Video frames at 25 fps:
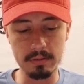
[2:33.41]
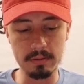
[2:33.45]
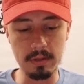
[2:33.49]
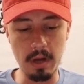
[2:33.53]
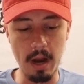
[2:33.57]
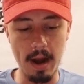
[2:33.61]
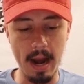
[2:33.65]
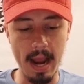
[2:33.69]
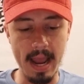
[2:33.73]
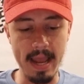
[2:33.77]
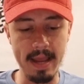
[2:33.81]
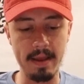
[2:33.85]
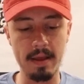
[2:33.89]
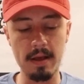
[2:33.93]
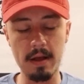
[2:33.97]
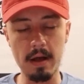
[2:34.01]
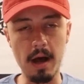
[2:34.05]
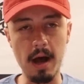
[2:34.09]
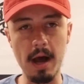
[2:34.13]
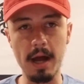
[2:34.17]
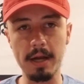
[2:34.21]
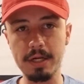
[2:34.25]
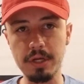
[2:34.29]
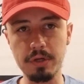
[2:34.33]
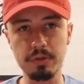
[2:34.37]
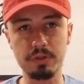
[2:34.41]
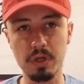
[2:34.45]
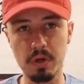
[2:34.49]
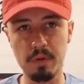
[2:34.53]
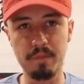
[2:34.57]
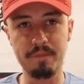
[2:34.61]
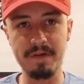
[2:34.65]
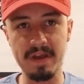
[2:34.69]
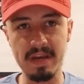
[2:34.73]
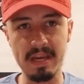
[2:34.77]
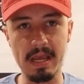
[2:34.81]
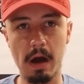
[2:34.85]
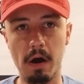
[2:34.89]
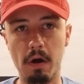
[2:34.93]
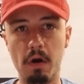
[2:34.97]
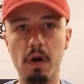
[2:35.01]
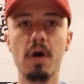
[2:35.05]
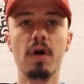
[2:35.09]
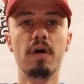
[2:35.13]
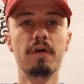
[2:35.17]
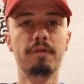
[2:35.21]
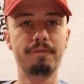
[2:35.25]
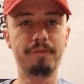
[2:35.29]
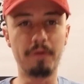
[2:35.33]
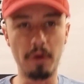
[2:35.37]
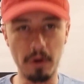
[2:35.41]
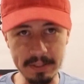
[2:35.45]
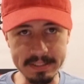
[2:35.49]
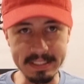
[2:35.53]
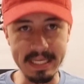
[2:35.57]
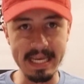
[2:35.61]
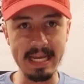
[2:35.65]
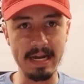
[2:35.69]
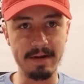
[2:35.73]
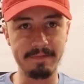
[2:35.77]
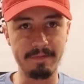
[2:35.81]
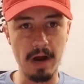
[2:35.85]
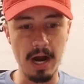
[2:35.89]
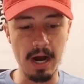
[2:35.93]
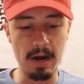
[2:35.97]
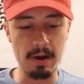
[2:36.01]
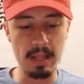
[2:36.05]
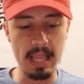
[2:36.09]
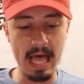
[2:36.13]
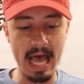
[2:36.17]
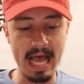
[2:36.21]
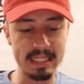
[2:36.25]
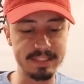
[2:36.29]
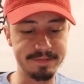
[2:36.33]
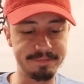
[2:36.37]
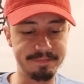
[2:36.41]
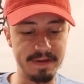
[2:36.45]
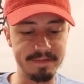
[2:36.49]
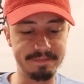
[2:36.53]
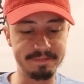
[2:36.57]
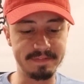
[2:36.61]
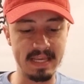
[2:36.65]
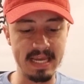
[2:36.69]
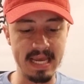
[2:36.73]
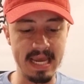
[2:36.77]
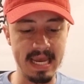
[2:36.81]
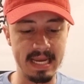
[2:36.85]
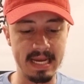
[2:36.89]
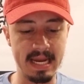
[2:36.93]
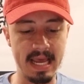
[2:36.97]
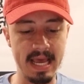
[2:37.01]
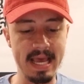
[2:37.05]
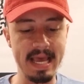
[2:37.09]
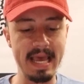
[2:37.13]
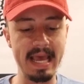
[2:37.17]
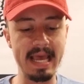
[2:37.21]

All right, on YouTube video. 14 of our last 15.